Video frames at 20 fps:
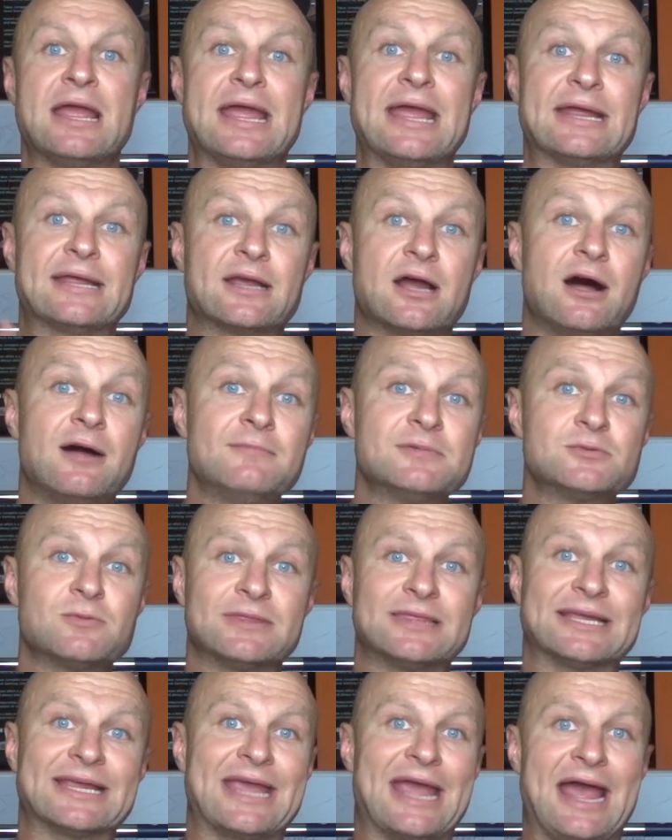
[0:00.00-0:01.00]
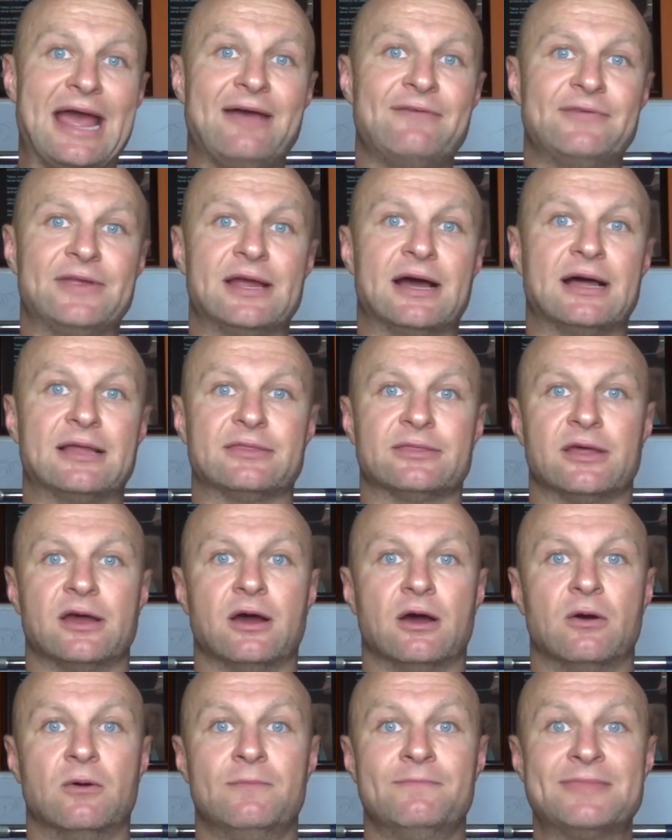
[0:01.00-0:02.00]
It comes with a caveat,
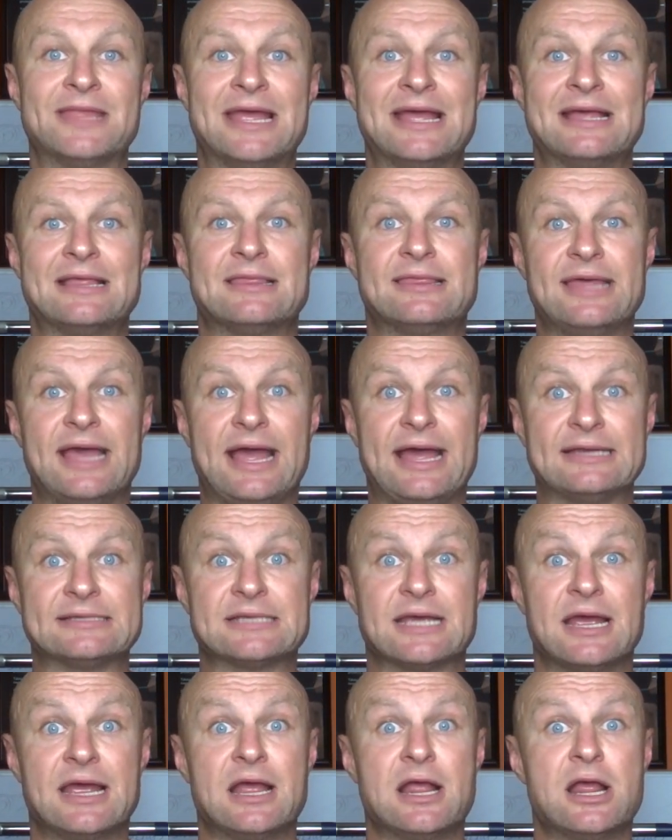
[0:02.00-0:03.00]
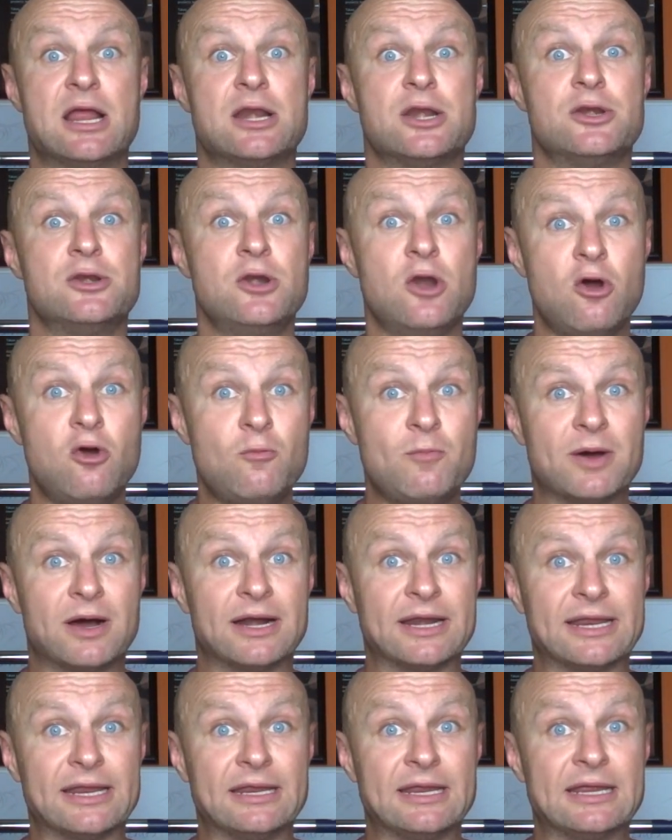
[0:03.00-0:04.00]
though, that
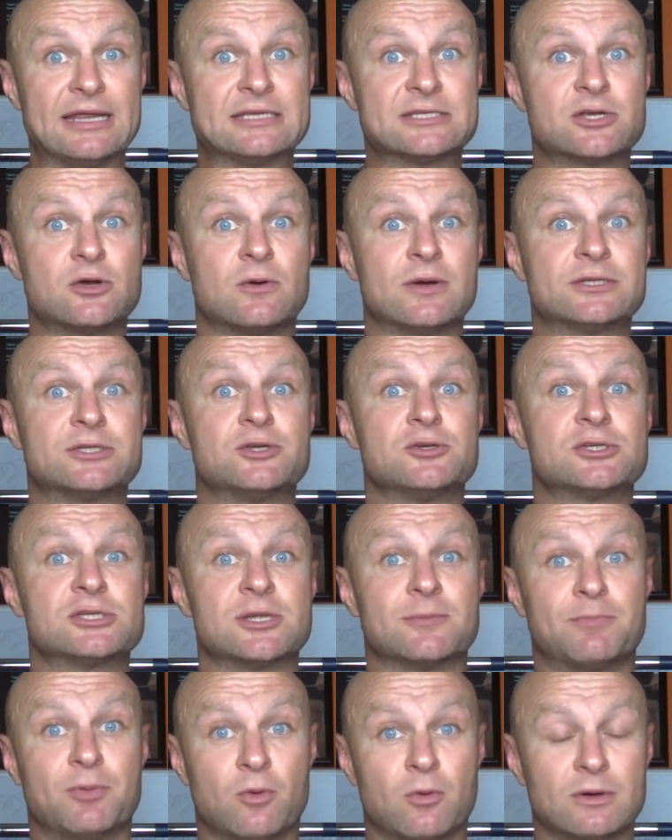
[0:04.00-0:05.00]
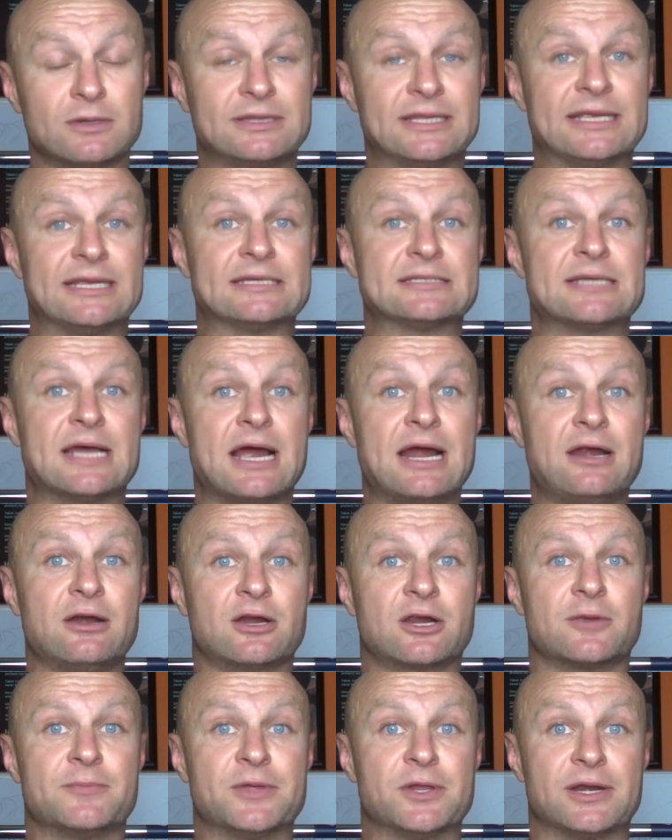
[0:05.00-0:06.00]
nobody is going to support the entire
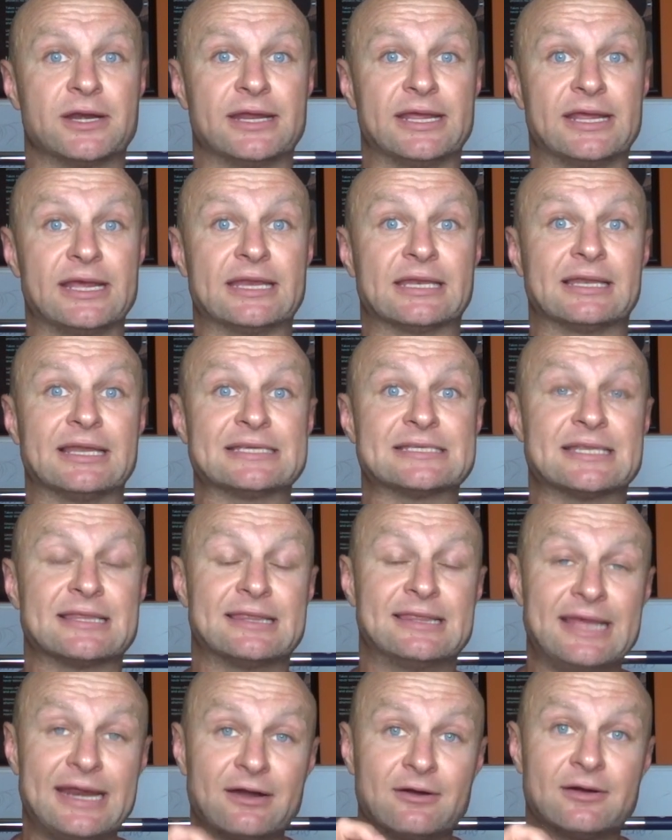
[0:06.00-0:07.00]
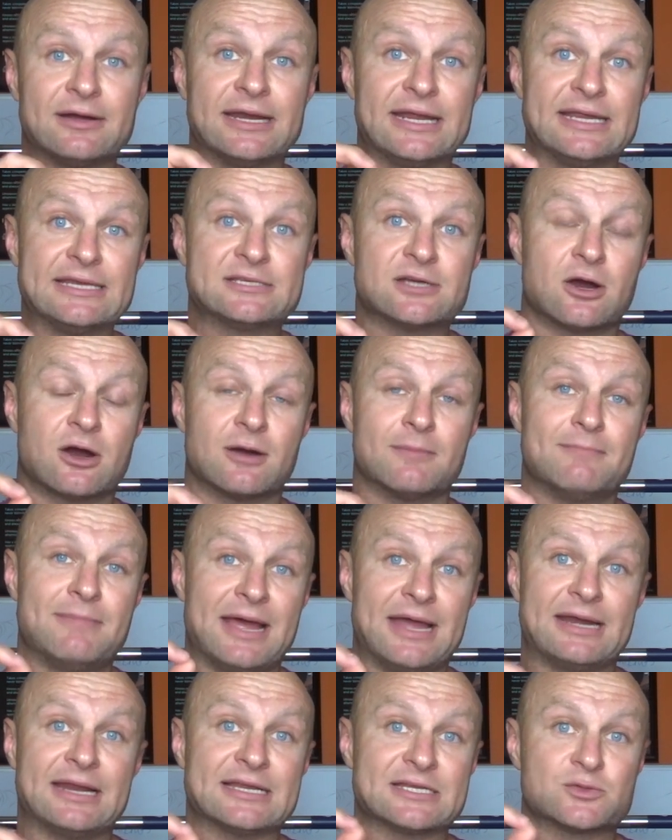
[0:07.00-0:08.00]
community unless their needs are
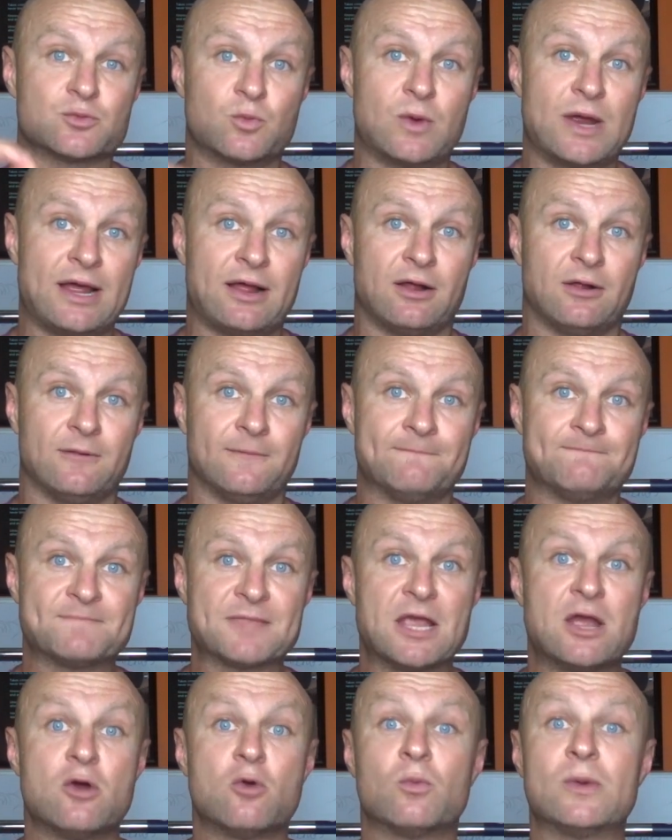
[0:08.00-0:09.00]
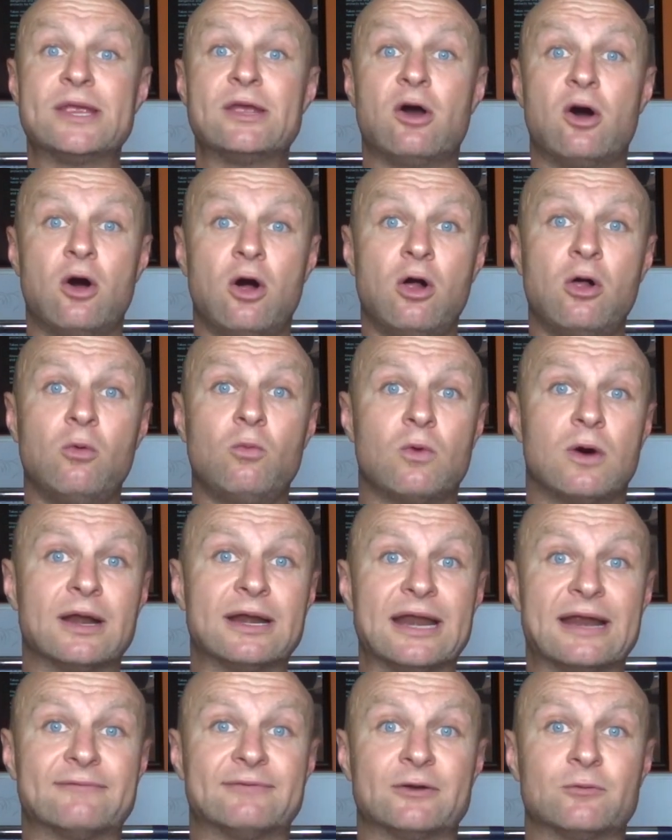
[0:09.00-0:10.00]
met as well. We all
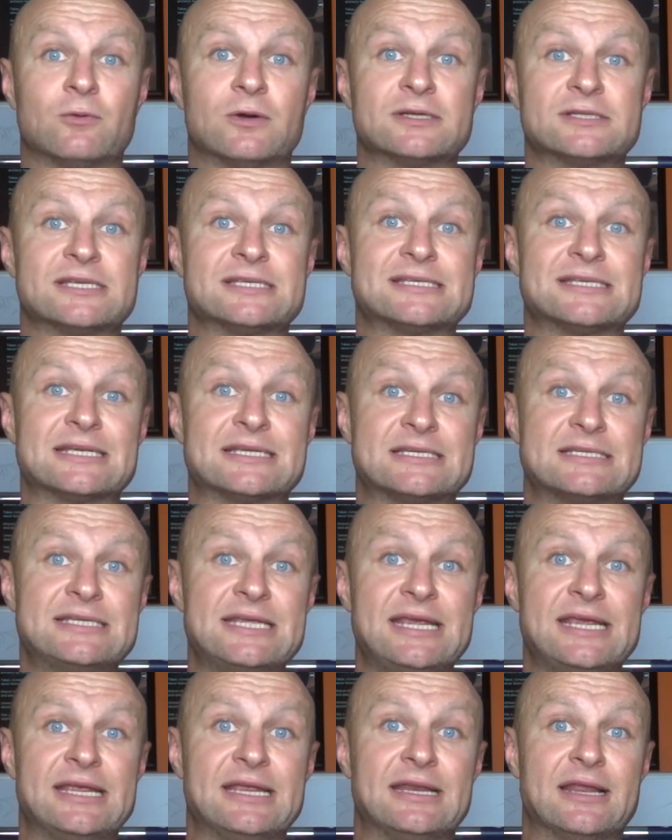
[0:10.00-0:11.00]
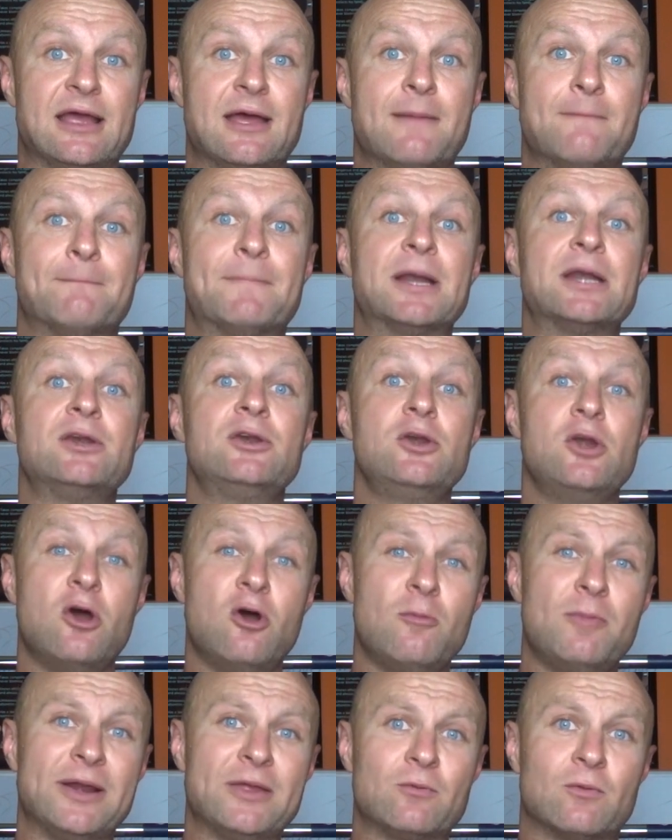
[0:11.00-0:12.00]
want everyone to succeed, but
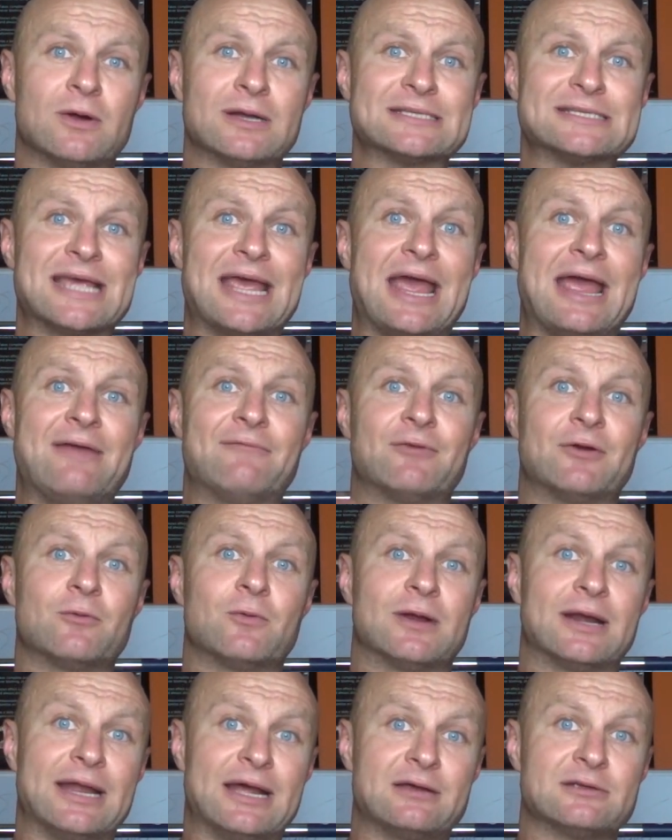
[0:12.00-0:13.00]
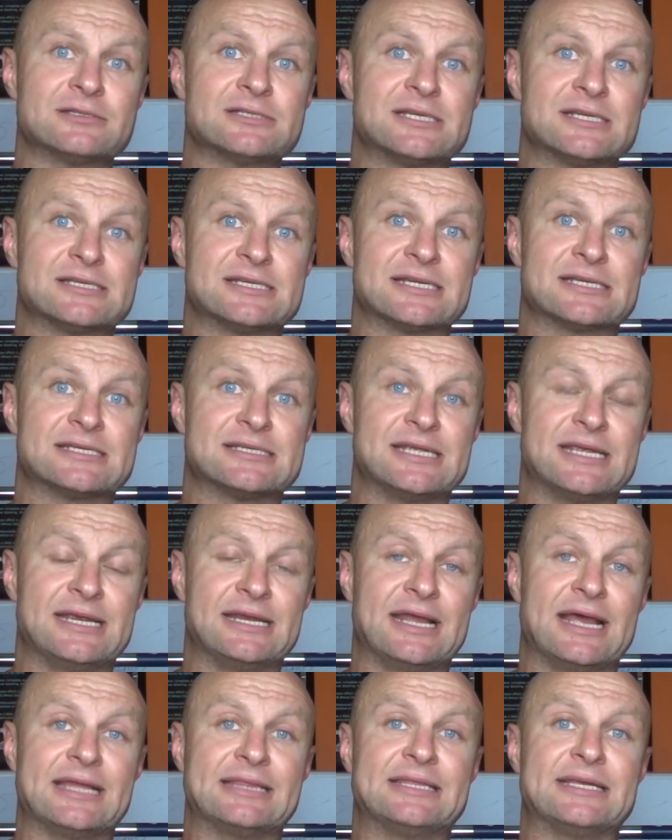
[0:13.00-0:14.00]
nobody wants everyone else to
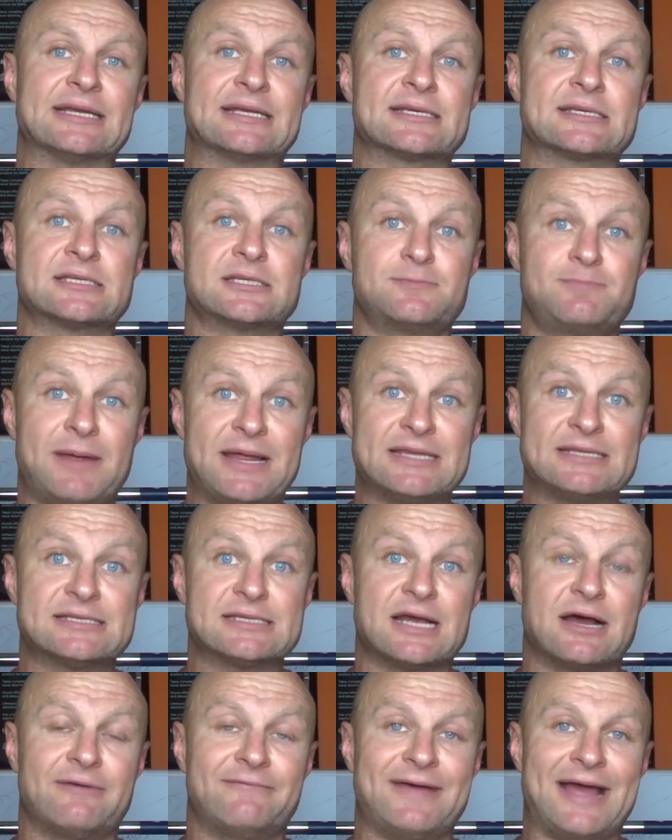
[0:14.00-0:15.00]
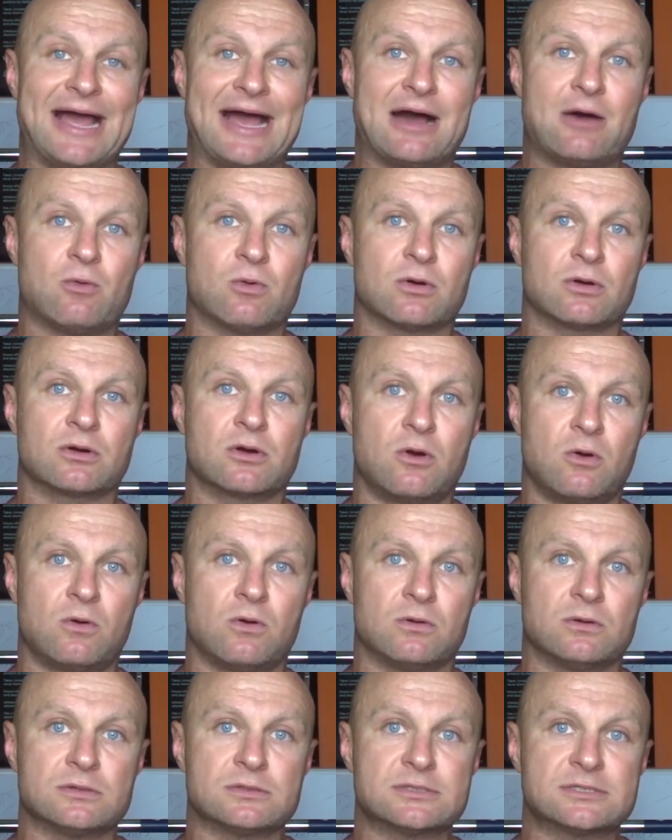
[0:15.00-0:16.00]
succeed at the expense of our
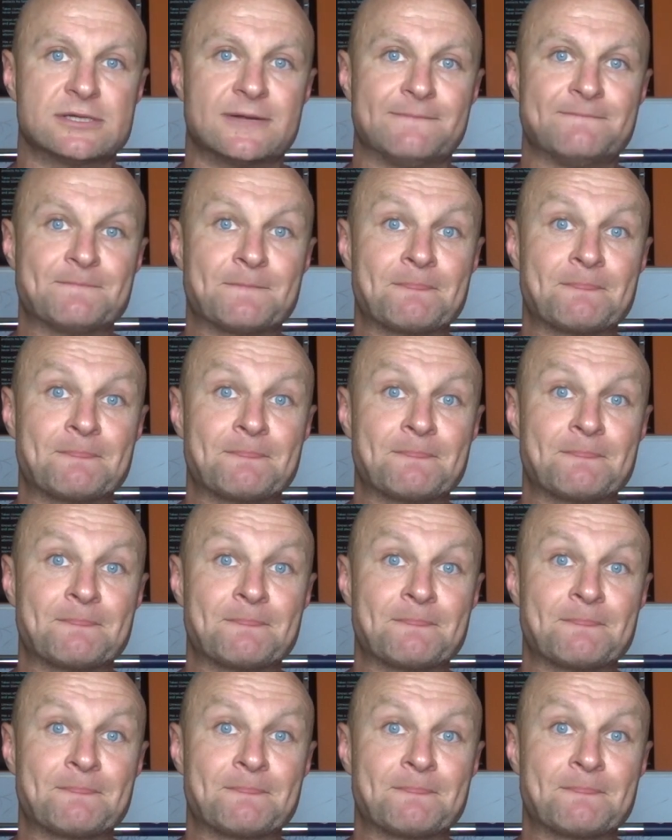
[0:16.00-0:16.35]
goals.